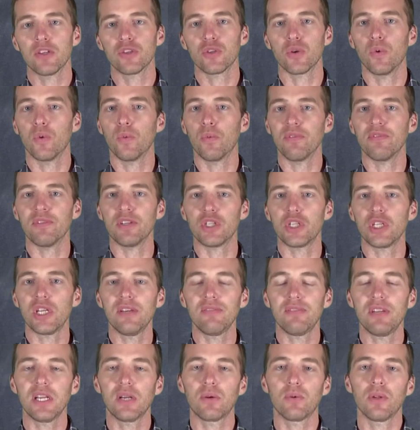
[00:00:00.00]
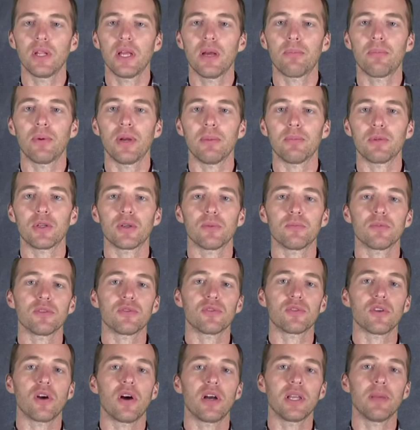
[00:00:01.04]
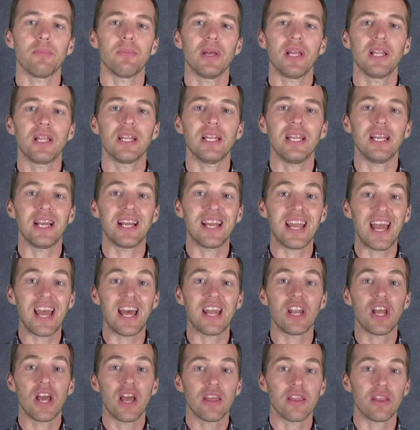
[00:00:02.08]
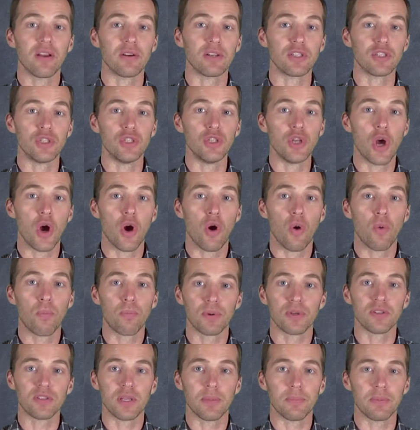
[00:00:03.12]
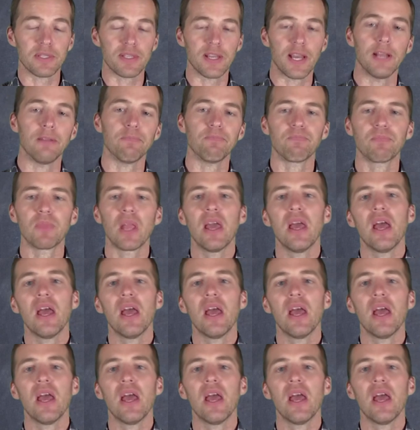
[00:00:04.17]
So when we've achieved equilibrium in terms of solubility, again, there is no precipitate.